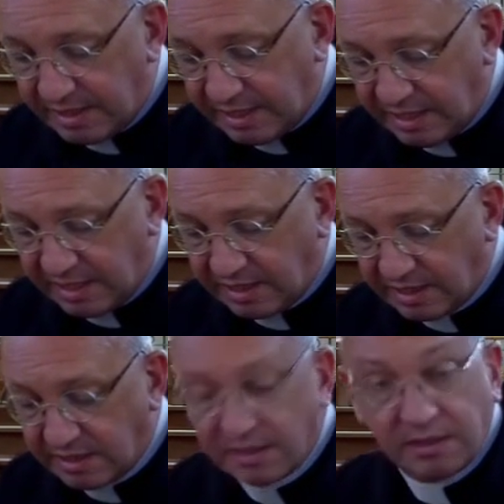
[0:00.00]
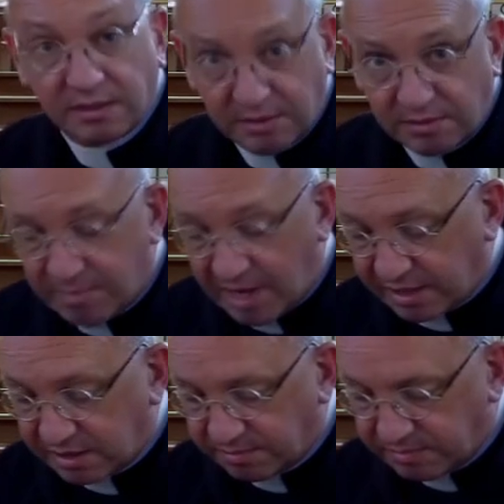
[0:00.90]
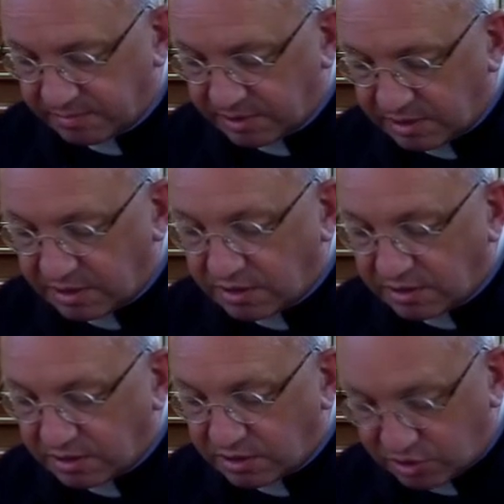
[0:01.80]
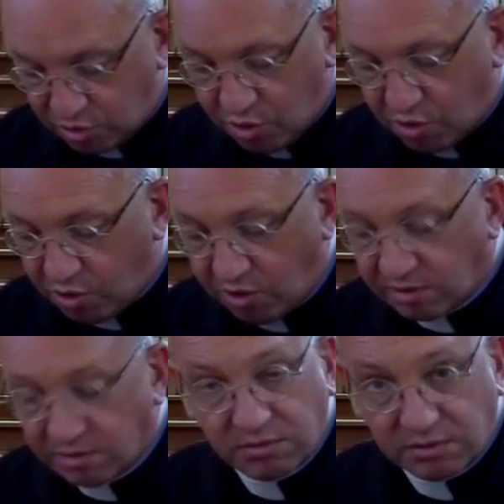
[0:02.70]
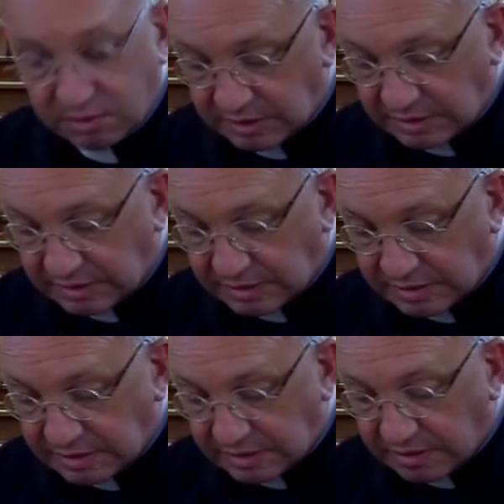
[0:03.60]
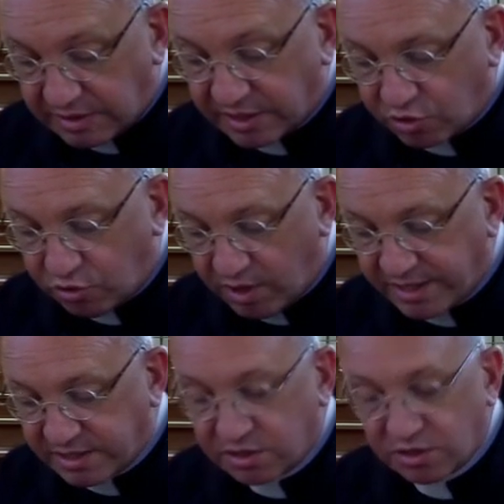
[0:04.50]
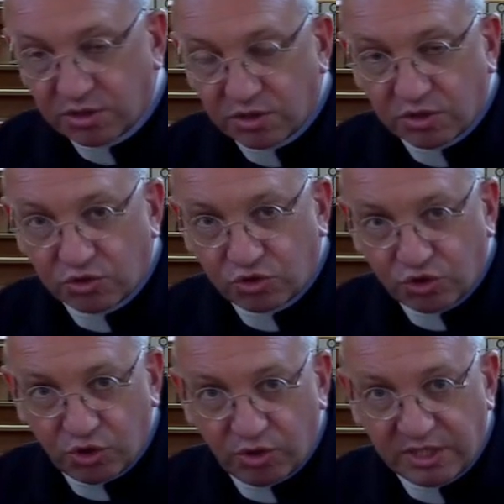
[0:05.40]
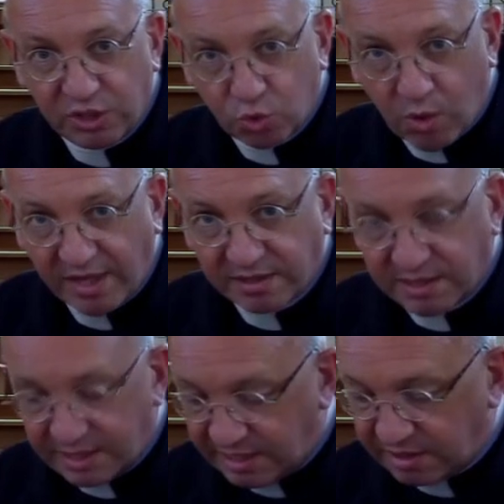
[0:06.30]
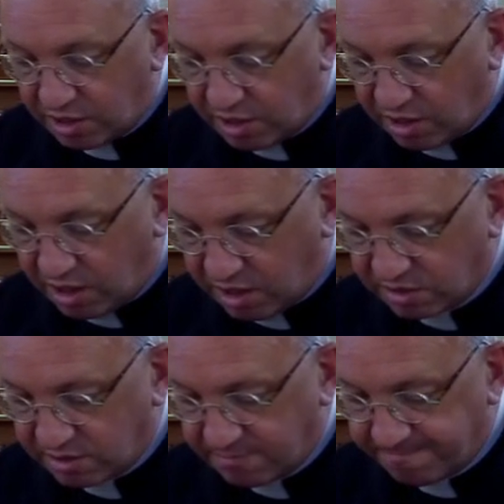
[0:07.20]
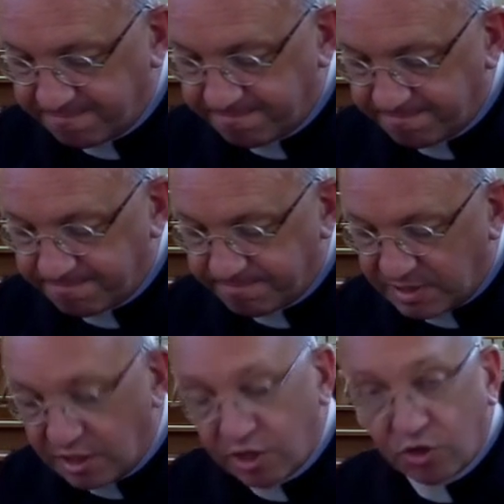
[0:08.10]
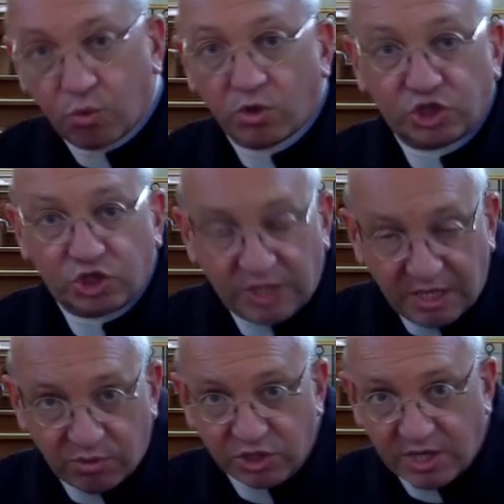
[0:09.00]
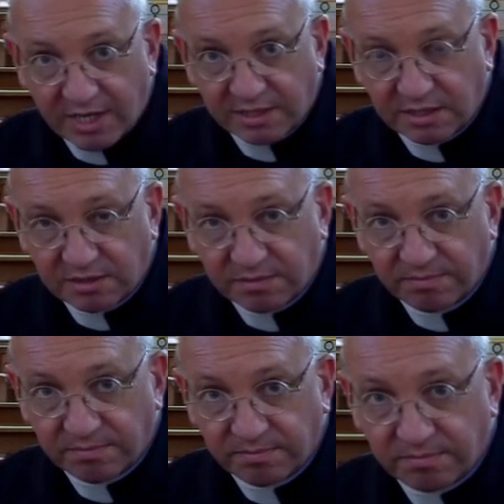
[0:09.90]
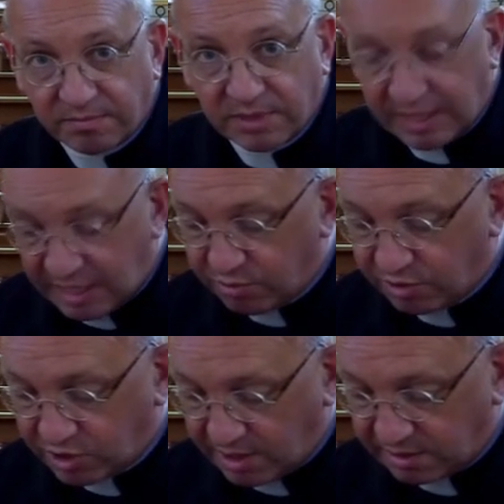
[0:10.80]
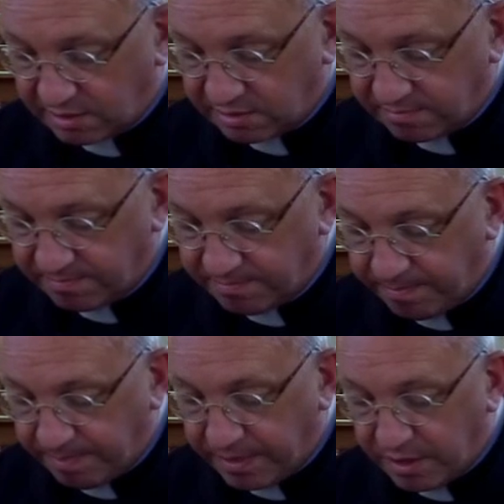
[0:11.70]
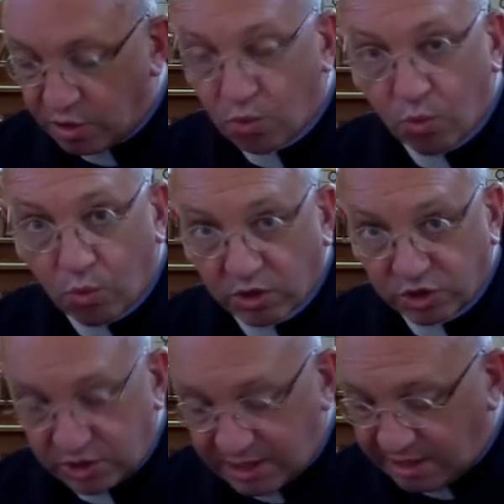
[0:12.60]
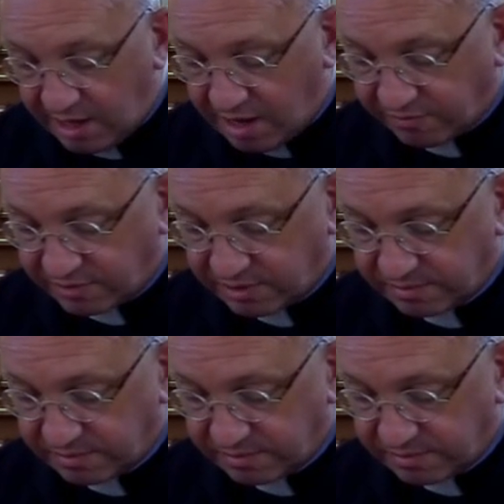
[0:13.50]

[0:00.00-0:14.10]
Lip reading: He, Malcolm, saw that Christ truly dwelt in her heart. What she rejected, he rejected. What she loved,